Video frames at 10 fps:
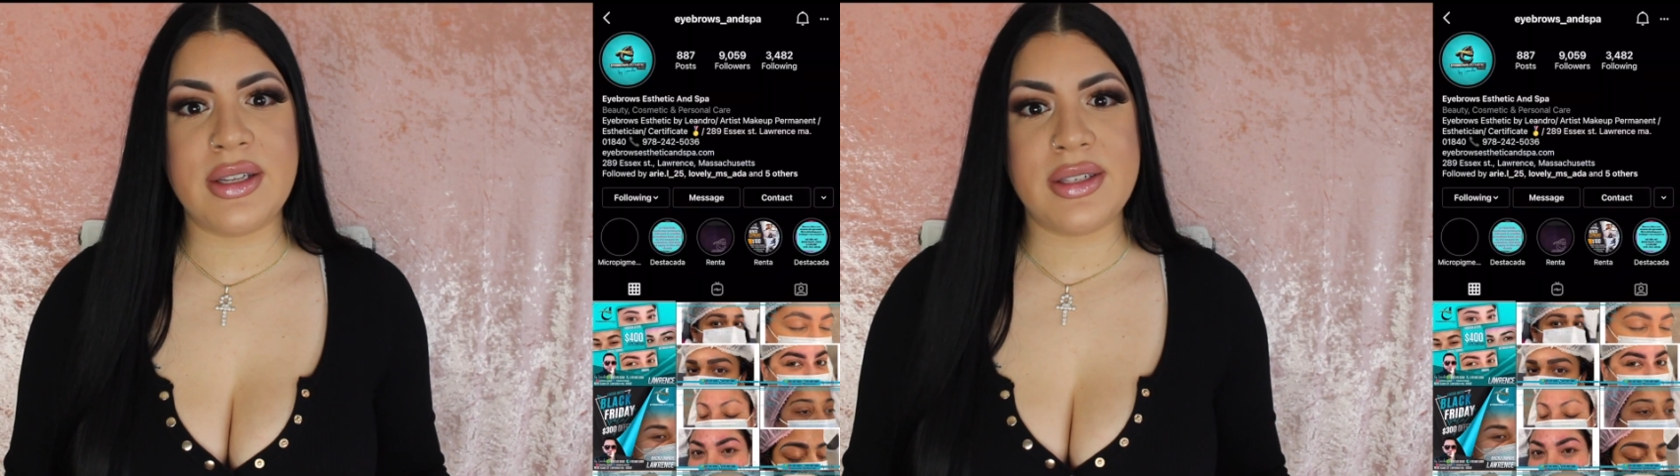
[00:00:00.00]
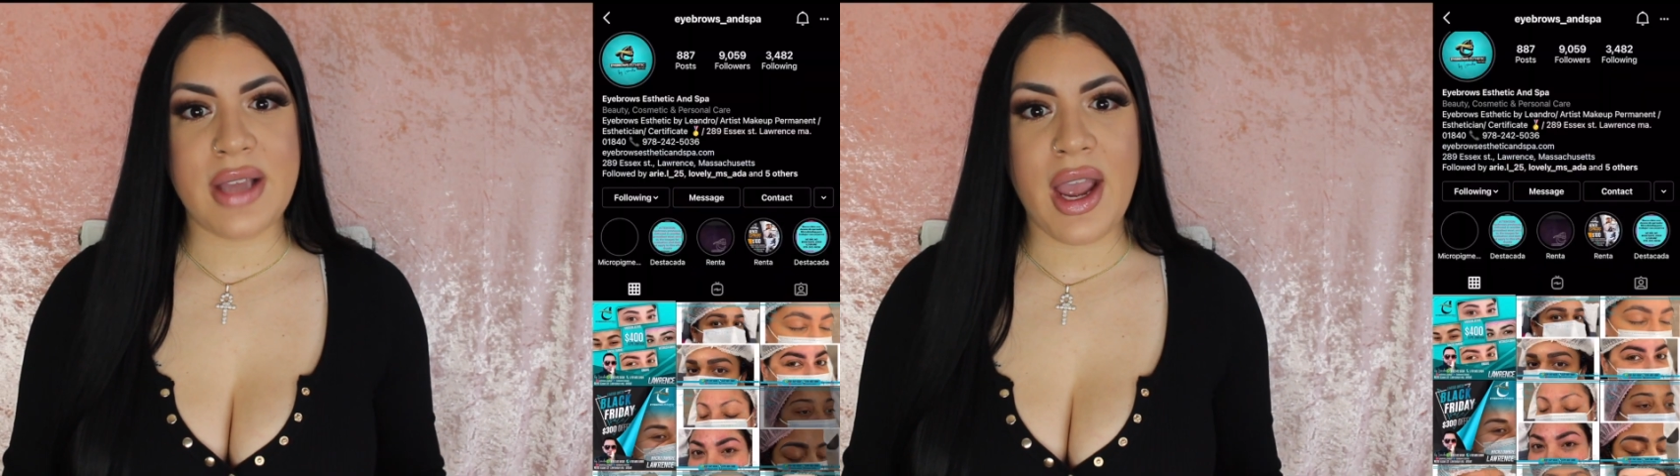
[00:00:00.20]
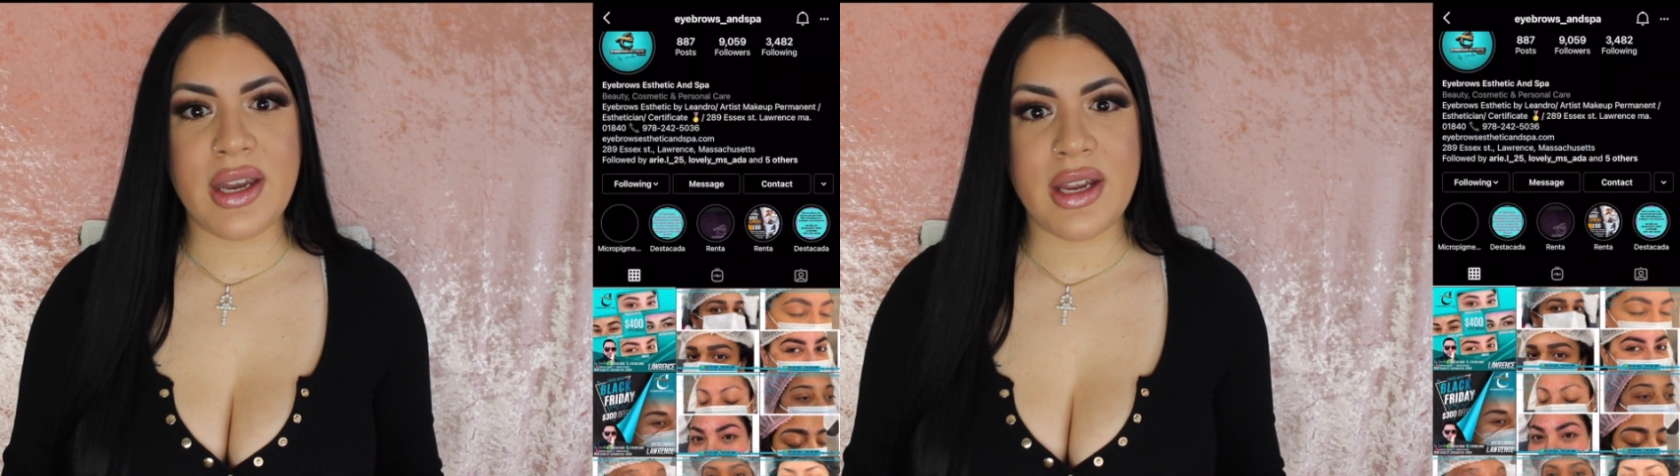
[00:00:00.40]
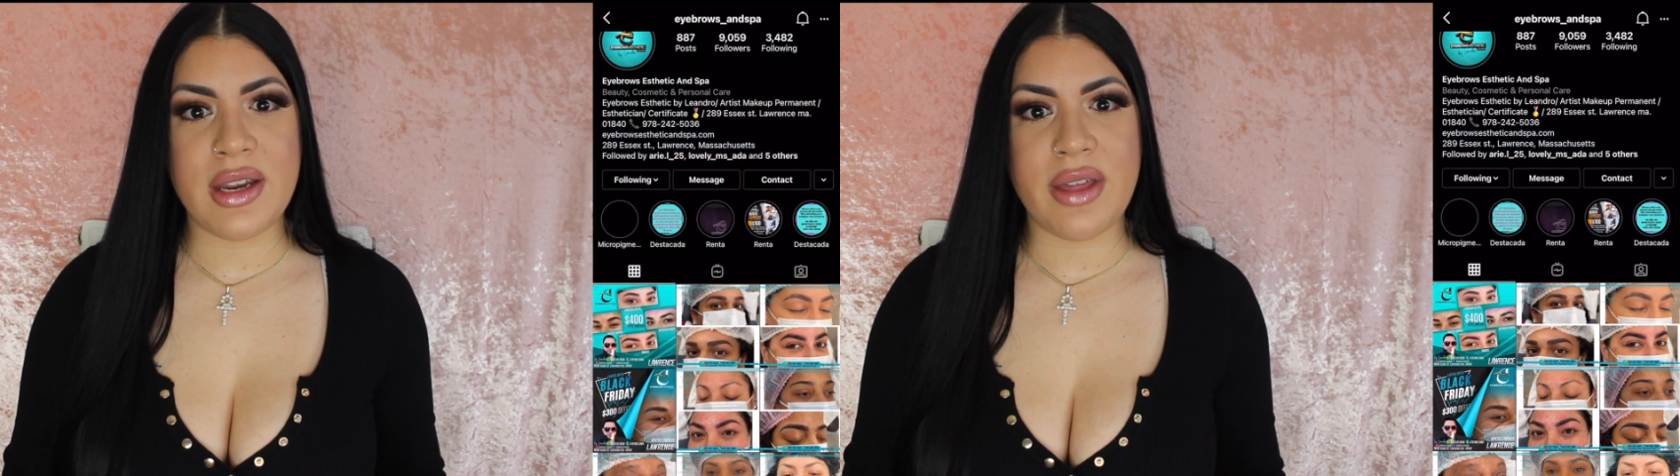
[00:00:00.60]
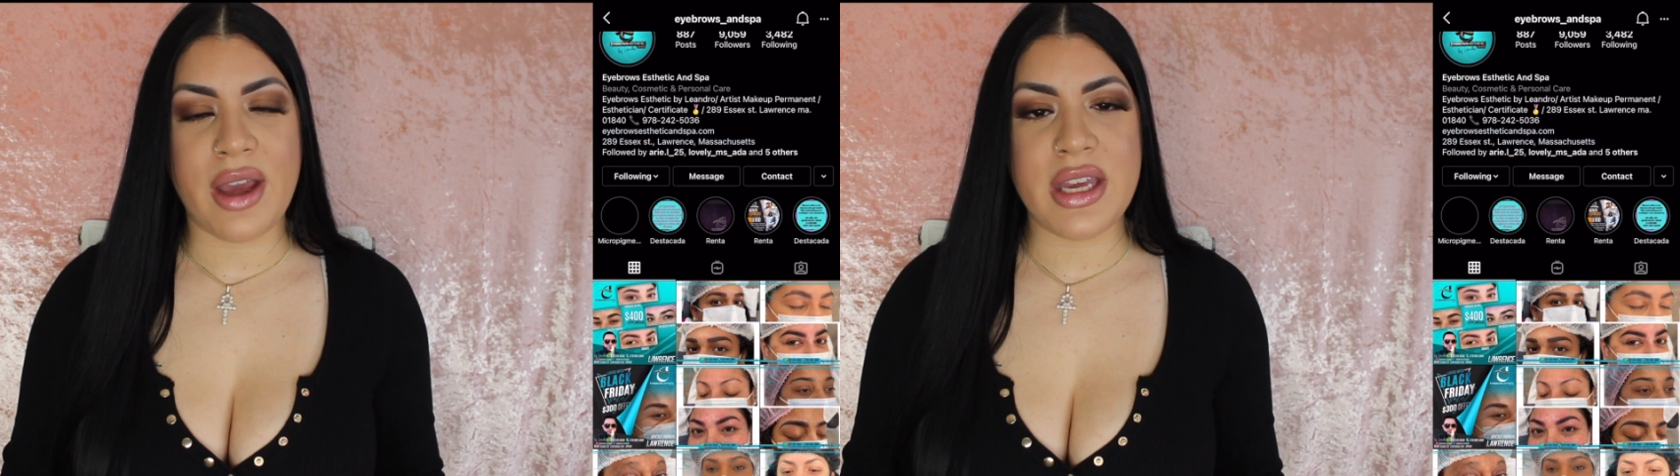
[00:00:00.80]

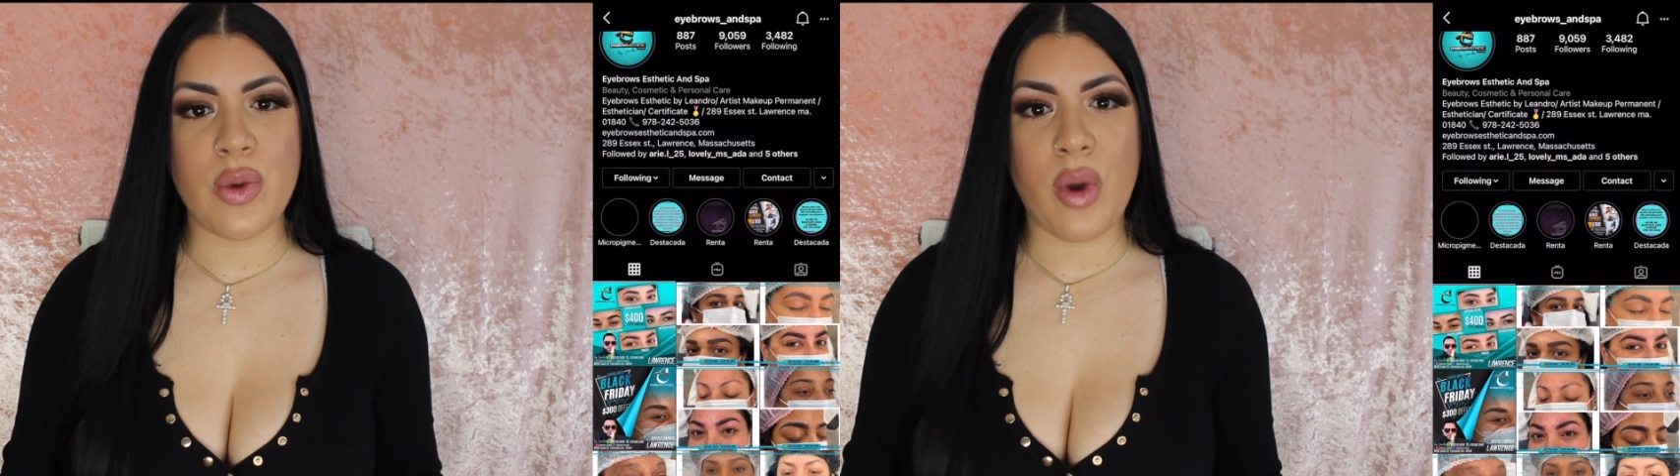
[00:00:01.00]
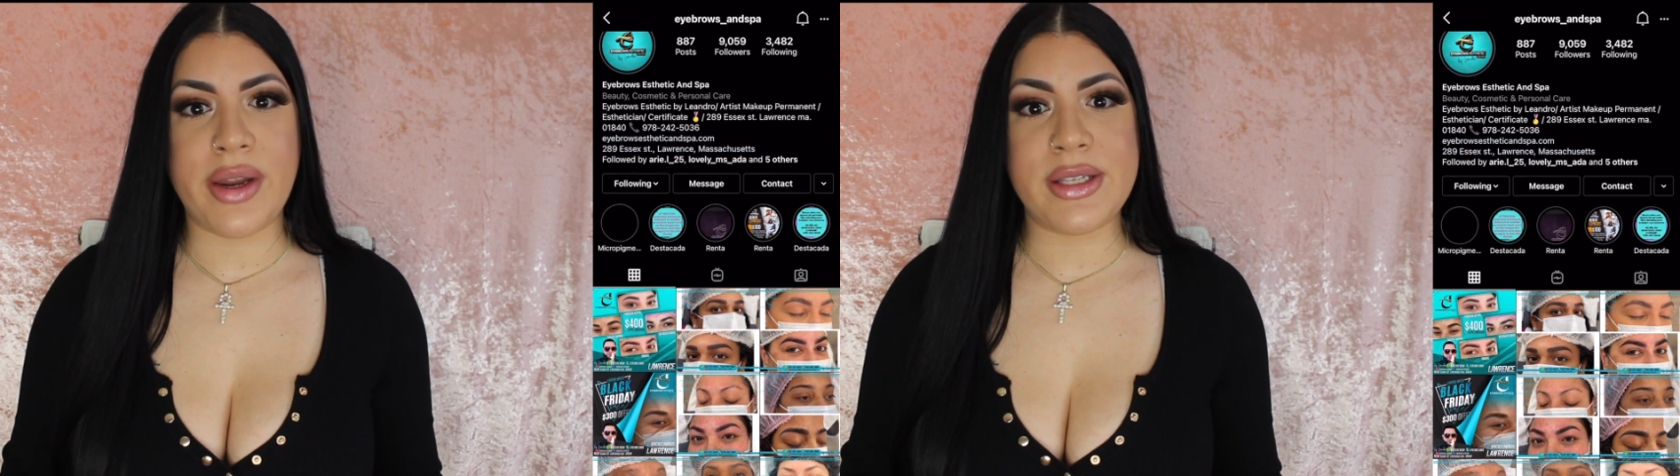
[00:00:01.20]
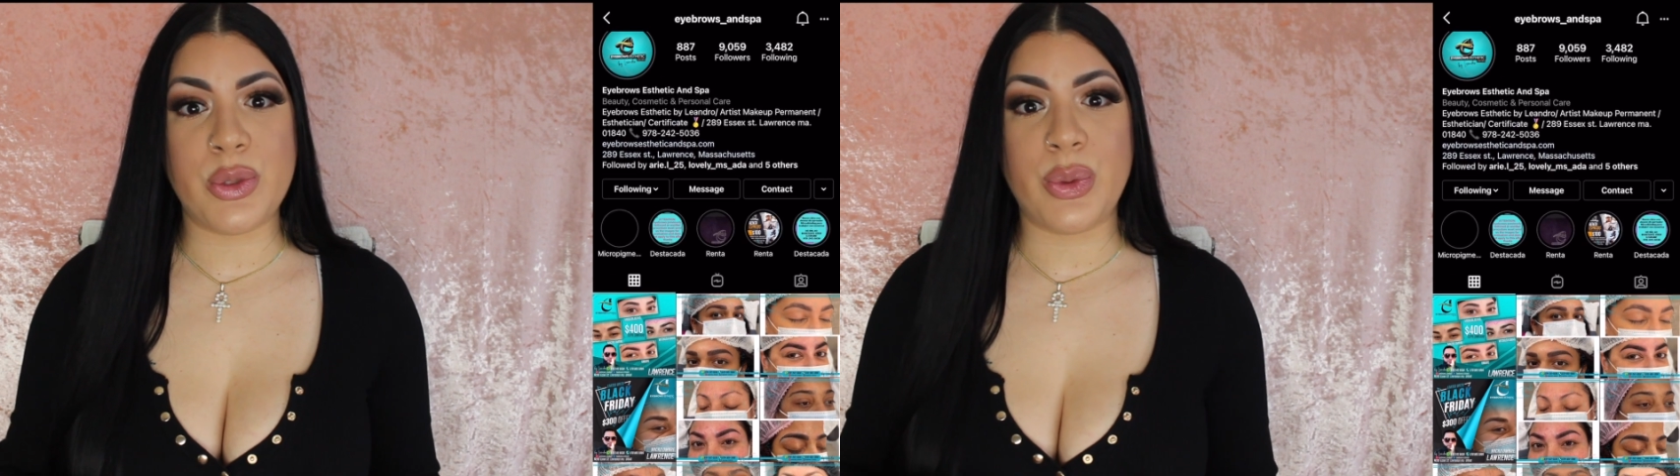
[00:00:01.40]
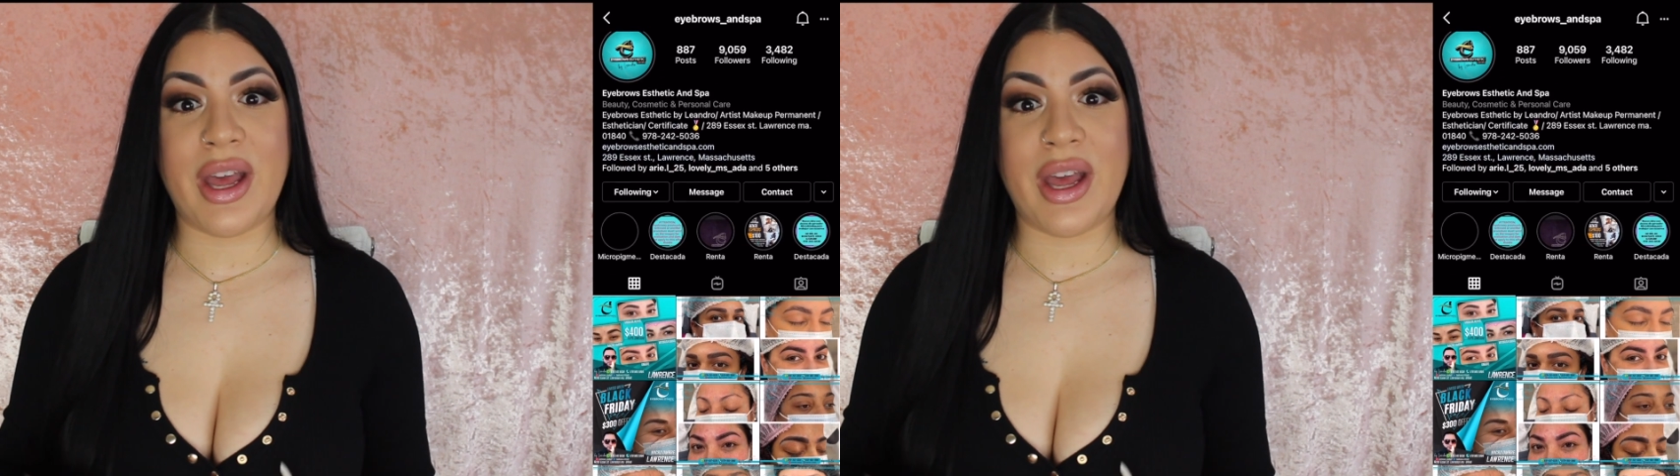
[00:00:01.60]
decided that he wanted to